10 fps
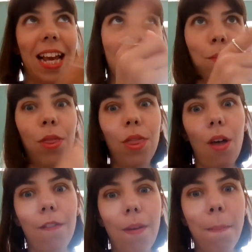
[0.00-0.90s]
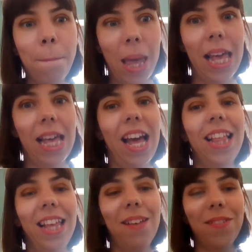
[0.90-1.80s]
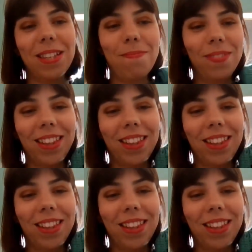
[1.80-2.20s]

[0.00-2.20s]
in the month of May, I think it was.